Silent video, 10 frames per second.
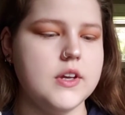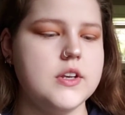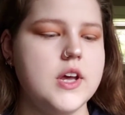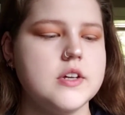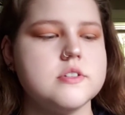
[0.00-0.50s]

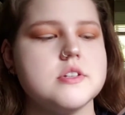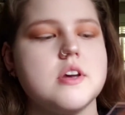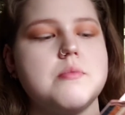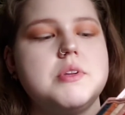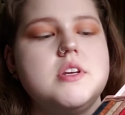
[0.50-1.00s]
Next,
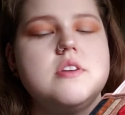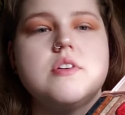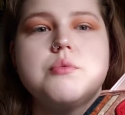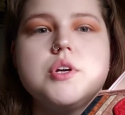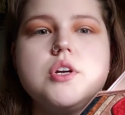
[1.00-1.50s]
I believe
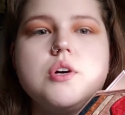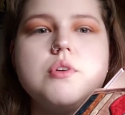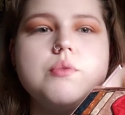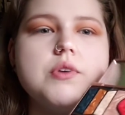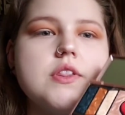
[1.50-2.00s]
I'm gonna go
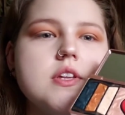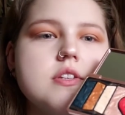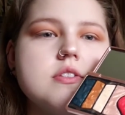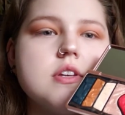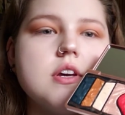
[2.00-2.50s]
in with
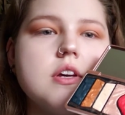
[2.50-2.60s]
this,